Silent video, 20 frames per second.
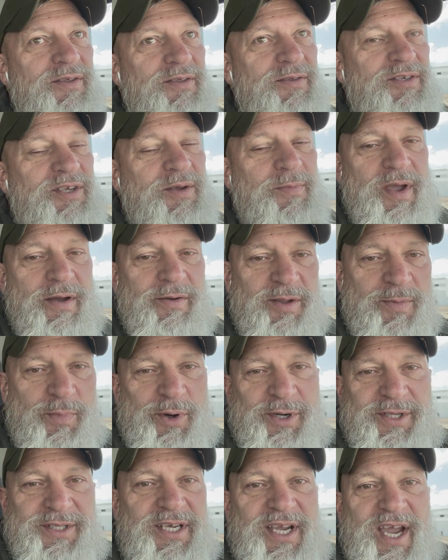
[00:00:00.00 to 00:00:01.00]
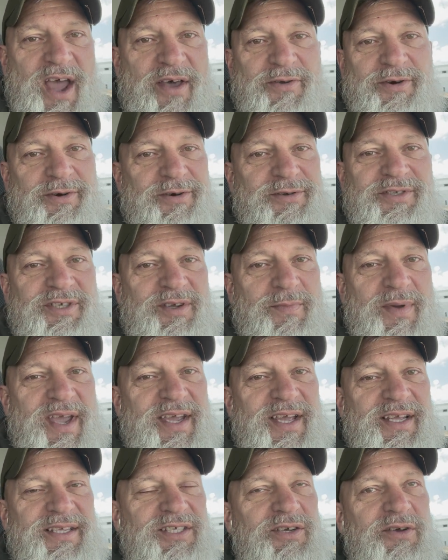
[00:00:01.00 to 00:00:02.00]
to be able to put it together to
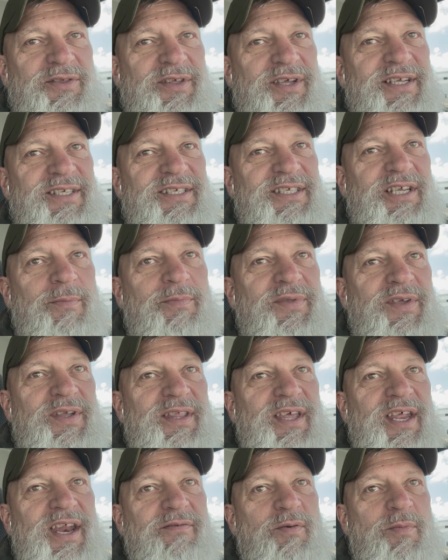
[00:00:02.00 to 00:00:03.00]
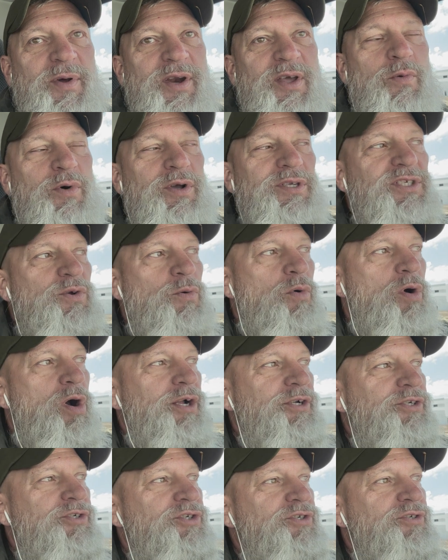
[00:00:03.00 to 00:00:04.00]
make it so that it's something that everybody wants to
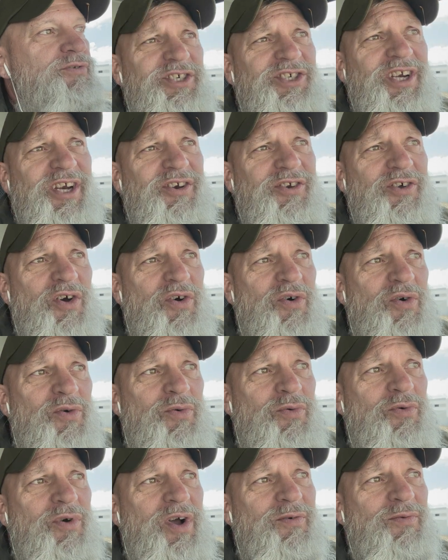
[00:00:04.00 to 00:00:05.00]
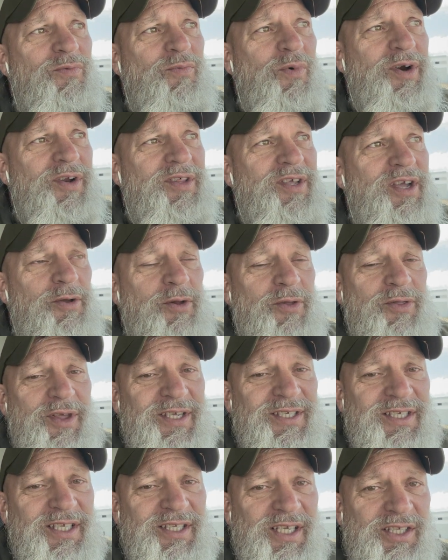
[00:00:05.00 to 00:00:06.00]
watch. I know one of the other
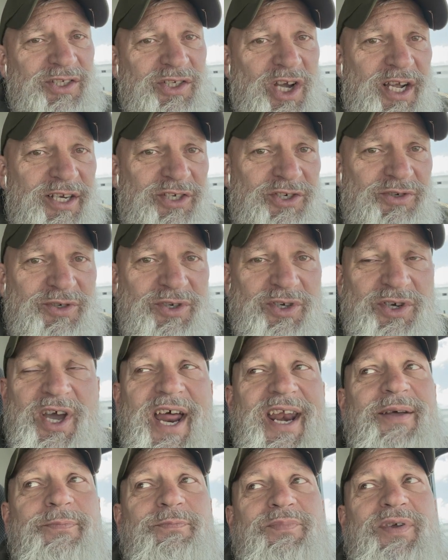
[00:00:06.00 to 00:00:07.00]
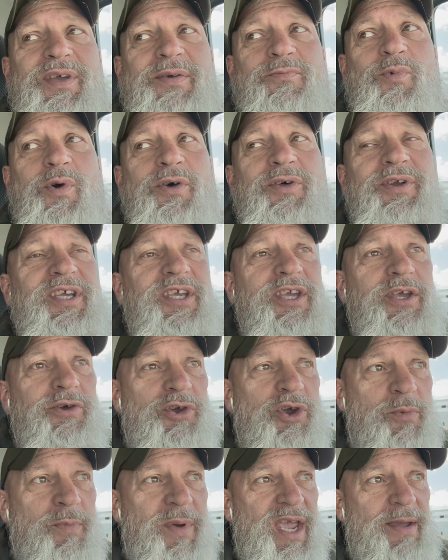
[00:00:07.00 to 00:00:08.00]
things that they taught you is you got to be willing to kill
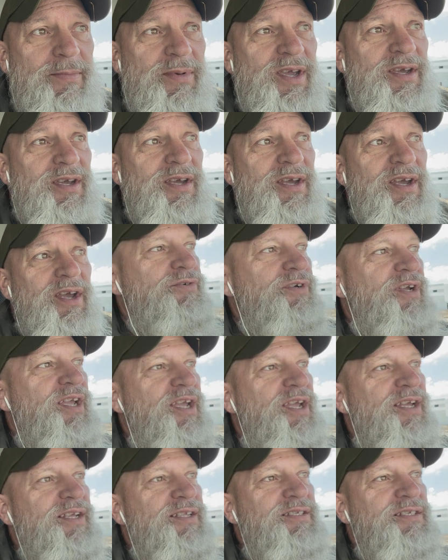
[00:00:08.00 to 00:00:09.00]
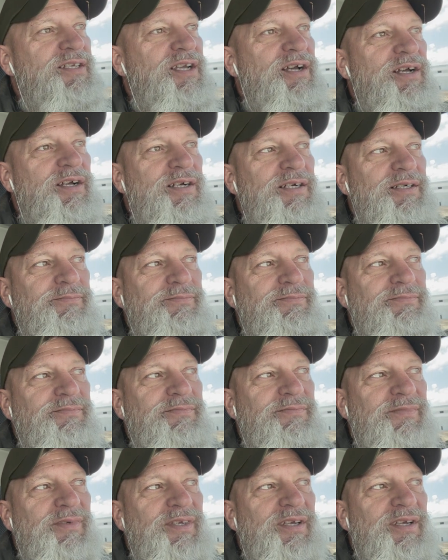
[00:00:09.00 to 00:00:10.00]
your baby and, um,
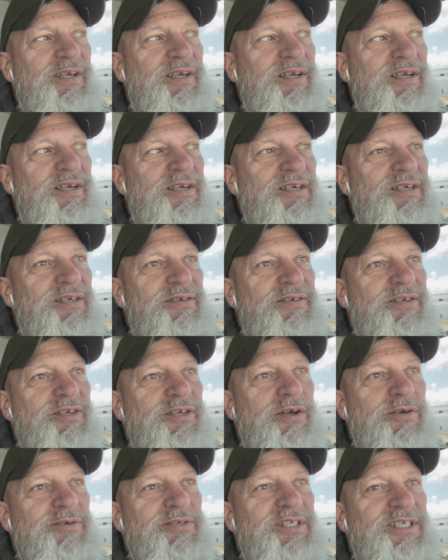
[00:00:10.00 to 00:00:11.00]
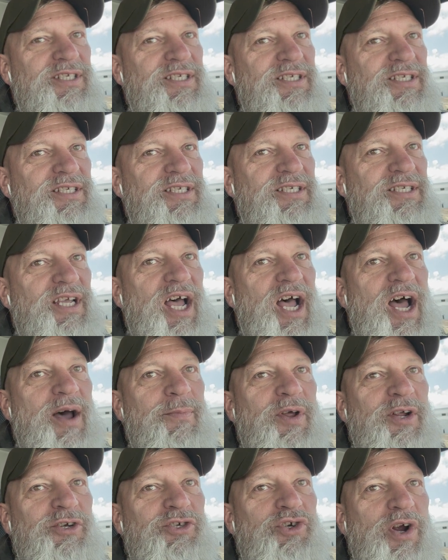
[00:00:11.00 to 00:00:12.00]
know, I'm
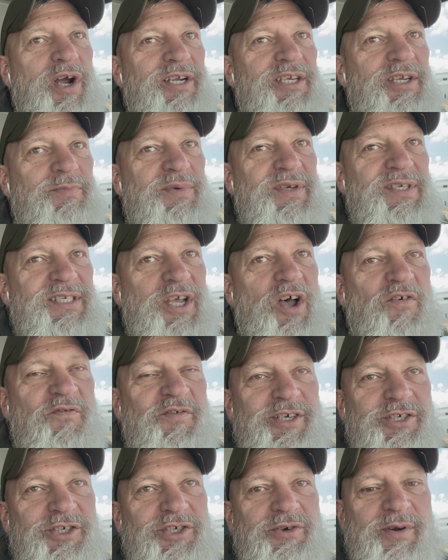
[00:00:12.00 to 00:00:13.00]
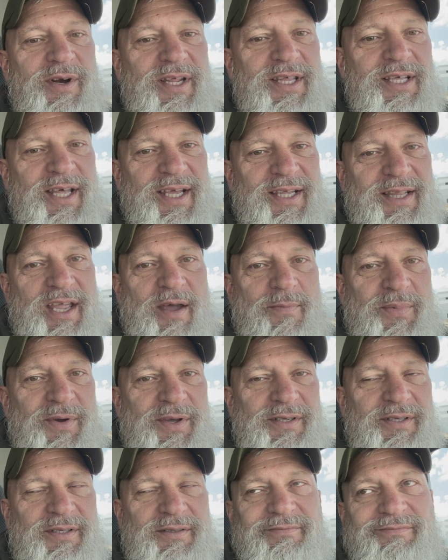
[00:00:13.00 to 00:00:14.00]
not trying to be selfish or anything like that,
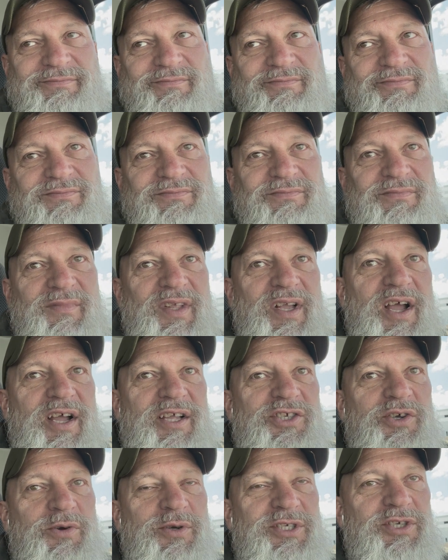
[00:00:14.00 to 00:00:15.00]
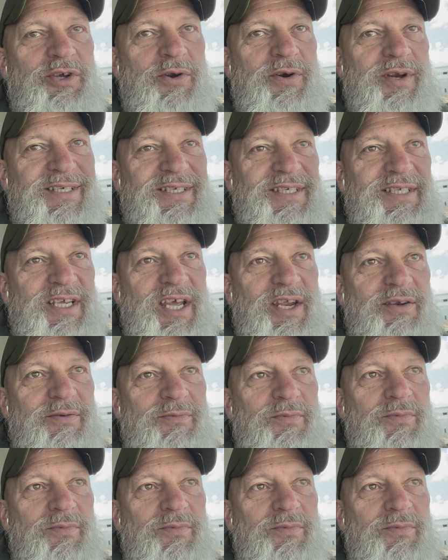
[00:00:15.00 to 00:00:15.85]
but uh, to a certain extent,